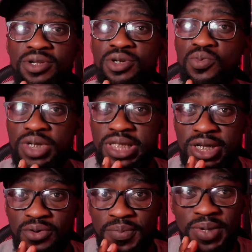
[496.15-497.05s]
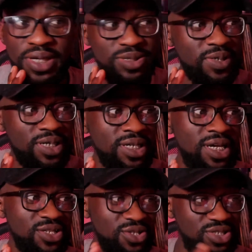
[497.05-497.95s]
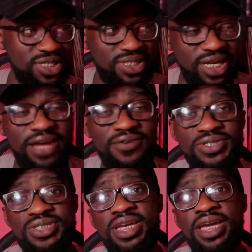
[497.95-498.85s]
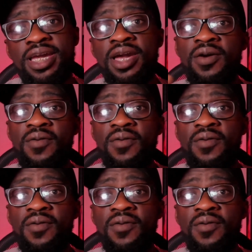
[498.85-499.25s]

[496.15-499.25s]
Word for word: look really creepy as well, just as the guy was saying.